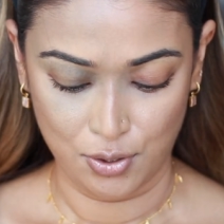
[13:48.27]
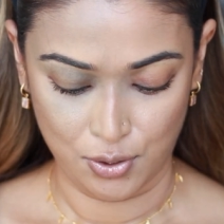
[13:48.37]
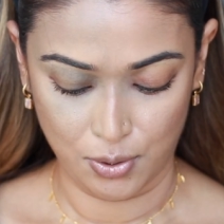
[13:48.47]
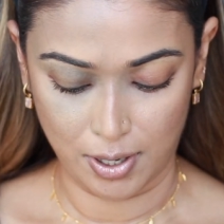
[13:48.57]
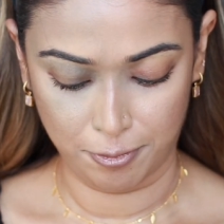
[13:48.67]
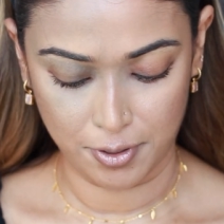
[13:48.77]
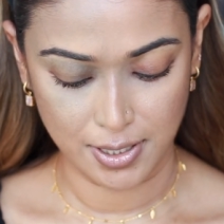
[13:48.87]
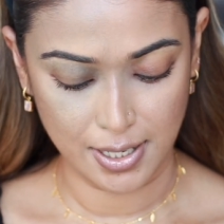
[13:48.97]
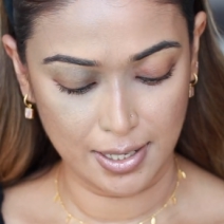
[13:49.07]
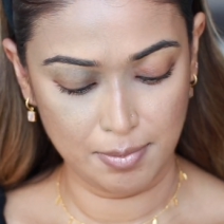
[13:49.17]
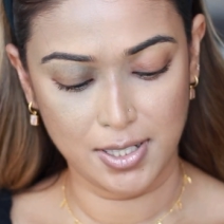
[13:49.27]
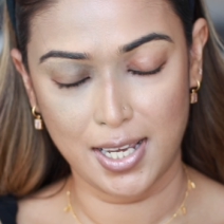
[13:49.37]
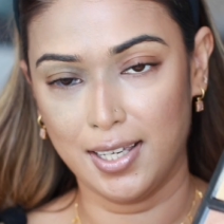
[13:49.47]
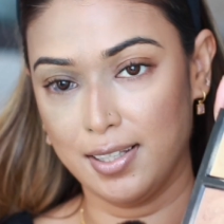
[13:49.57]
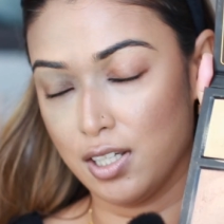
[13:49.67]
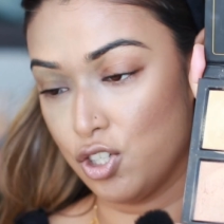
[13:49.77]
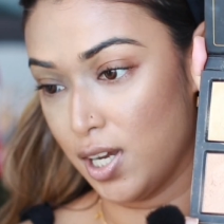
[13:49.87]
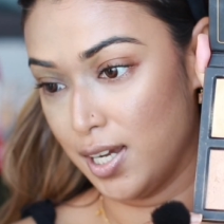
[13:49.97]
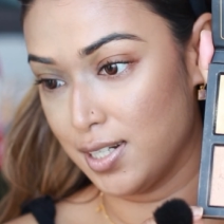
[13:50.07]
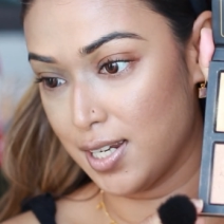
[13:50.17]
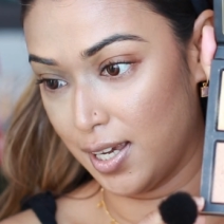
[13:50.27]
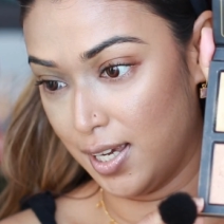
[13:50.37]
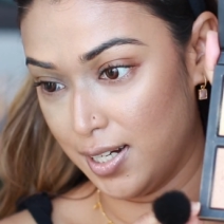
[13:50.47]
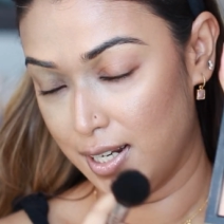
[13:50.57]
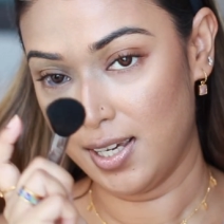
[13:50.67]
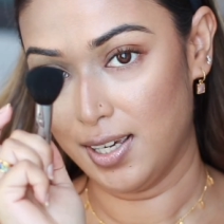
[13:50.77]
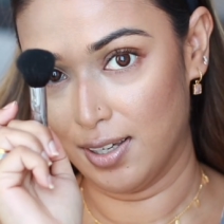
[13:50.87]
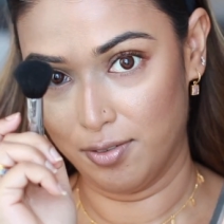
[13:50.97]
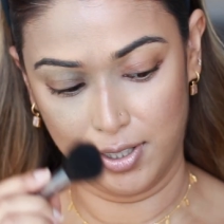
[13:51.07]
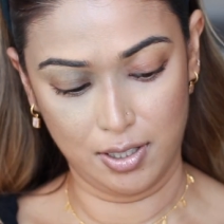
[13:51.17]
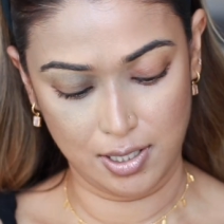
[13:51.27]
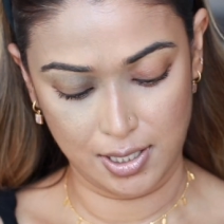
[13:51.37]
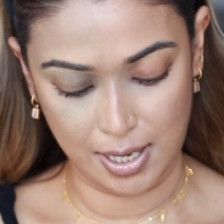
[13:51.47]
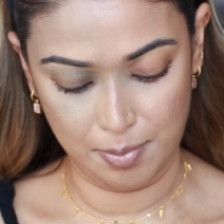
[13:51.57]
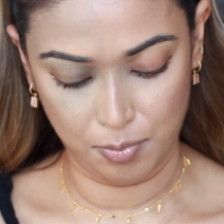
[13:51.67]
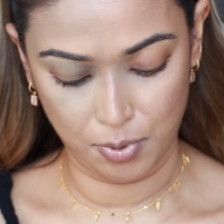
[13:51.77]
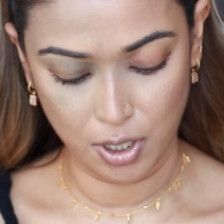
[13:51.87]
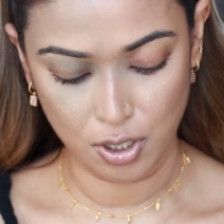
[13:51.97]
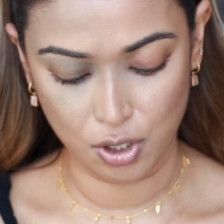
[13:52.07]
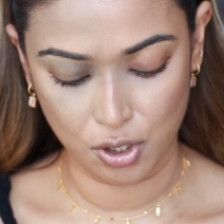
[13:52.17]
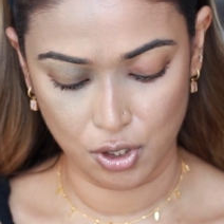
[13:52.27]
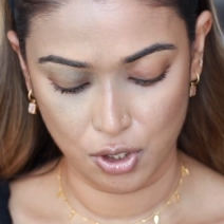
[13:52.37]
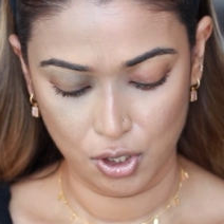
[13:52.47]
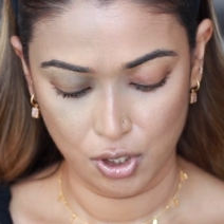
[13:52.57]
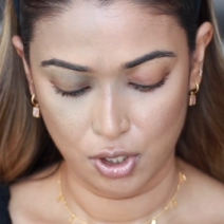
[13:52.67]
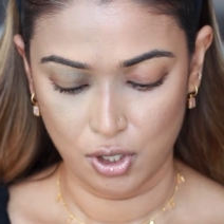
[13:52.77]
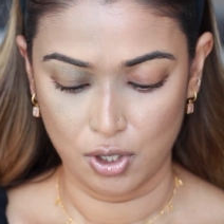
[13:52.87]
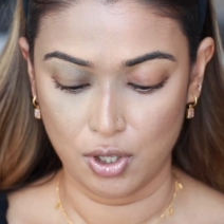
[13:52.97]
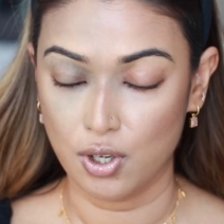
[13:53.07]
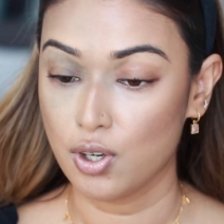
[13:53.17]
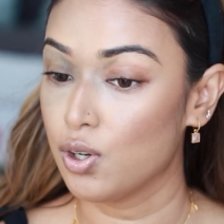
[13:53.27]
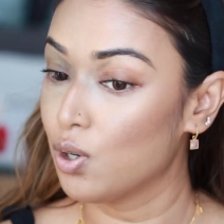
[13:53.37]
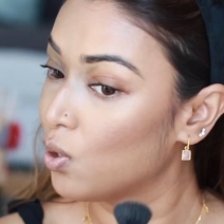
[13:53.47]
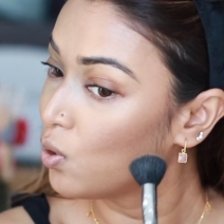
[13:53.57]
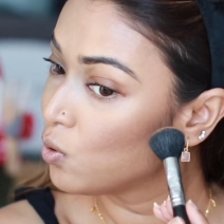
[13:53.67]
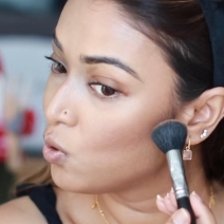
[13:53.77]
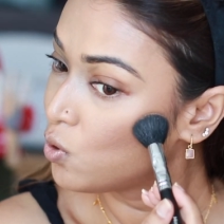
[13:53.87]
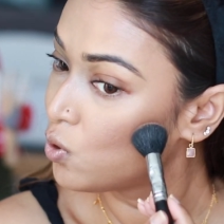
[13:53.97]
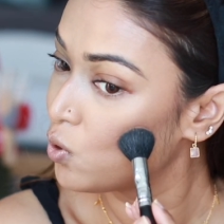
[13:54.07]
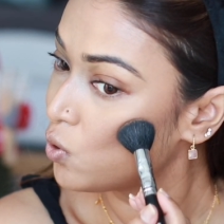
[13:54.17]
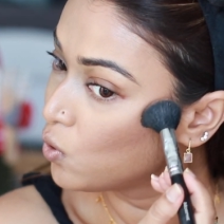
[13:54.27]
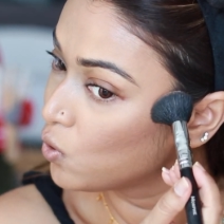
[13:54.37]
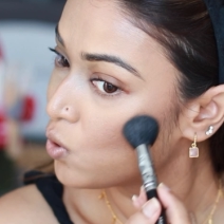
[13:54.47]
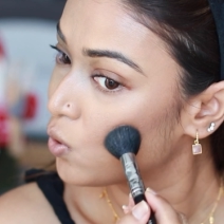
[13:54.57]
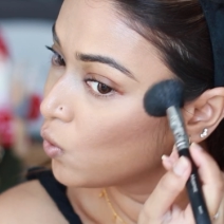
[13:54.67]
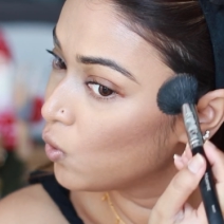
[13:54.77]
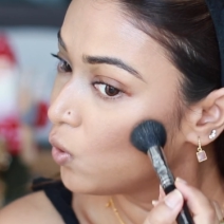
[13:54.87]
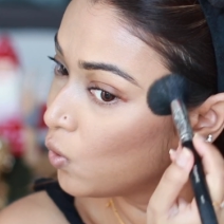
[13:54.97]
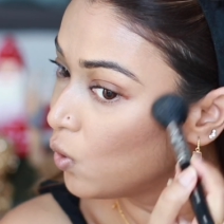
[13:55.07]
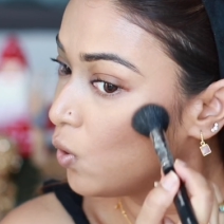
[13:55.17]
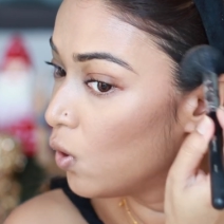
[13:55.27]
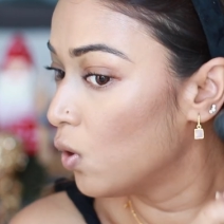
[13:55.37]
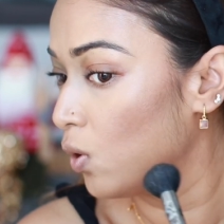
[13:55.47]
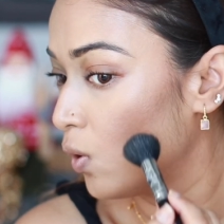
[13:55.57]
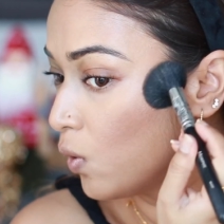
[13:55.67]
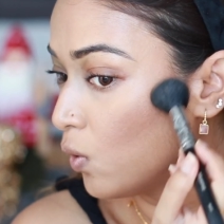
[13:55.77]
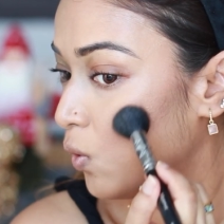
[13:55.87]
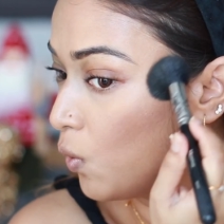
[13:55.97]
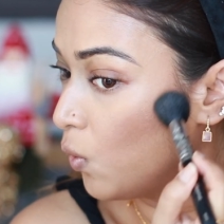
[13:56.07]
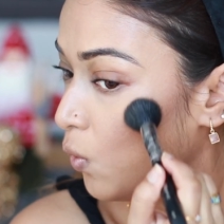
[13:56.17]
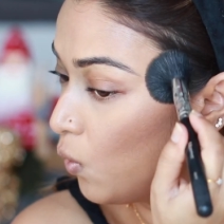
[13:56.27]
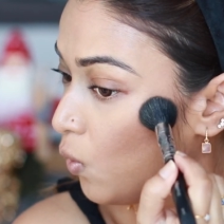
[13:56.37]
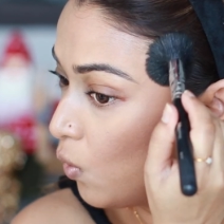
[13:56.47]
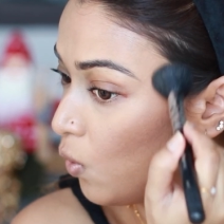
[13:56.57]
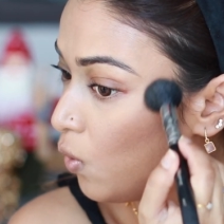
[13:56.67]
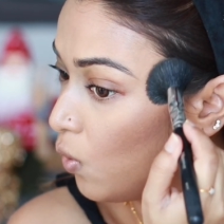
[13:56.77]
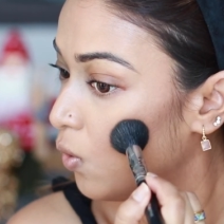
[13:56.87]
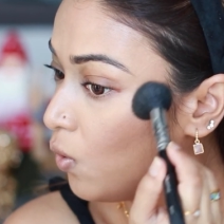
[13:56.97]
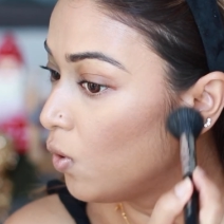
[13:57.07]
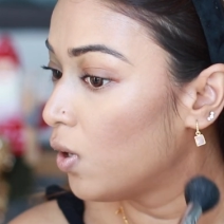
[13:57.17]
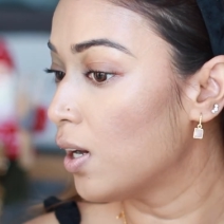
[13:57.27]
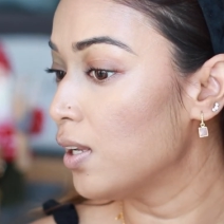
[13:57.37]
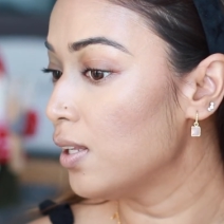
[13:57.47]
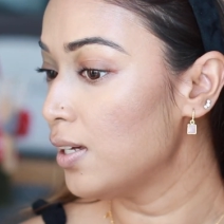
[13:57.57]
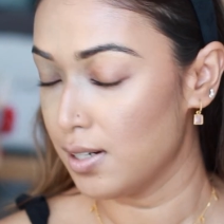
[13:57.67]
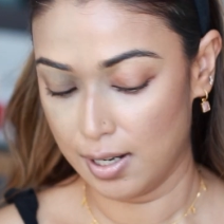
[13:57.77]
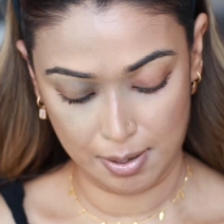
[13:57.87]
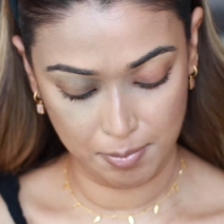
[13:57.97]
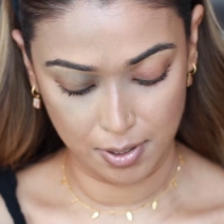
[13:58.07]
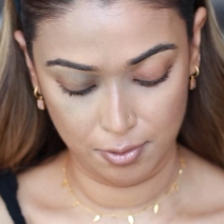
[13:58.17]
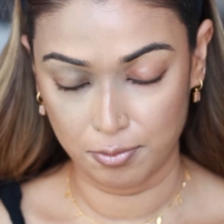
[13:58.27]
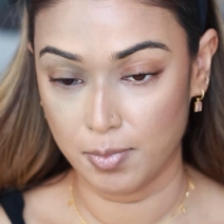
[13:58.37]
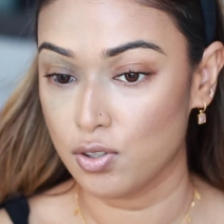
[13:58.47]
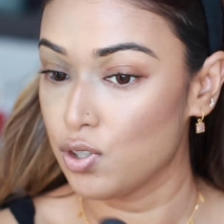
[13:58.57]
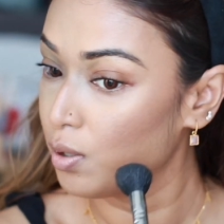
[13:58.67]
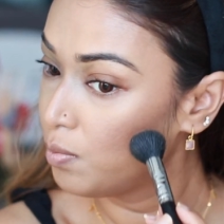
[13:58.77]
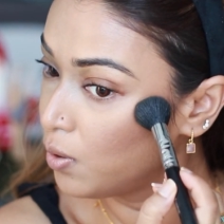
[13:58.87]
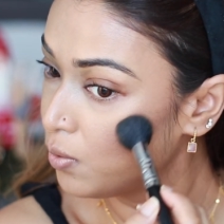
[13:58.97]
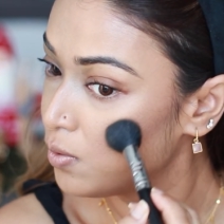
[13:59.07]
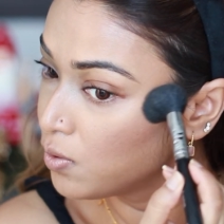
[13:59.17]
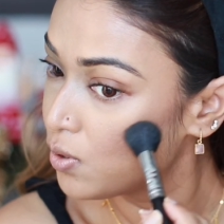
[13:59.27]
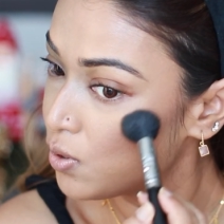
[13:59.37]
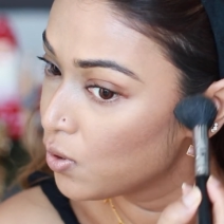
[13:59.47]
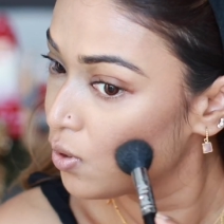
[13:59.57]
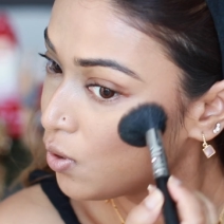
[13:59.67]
So first I am taking the shade Tahiti with the same brush and just go a little above my cheekbones